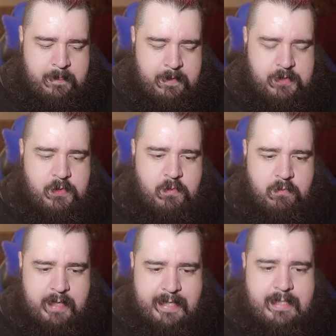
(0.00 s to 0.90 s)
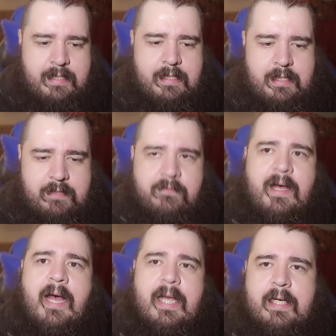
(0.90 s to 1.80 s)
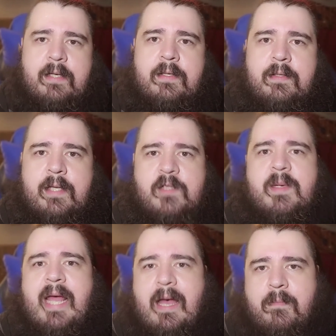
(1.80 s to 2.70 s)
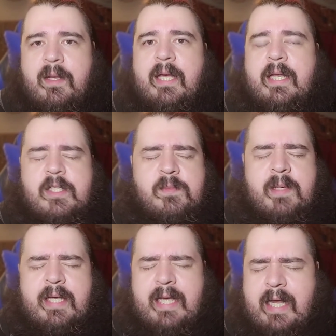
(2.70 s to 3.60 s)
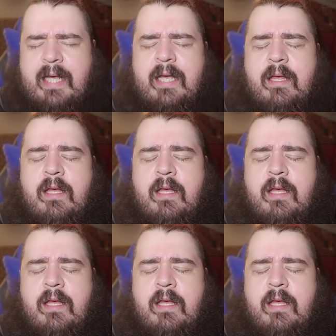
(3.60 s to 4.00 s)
this great divide that's been happening, and it's been getting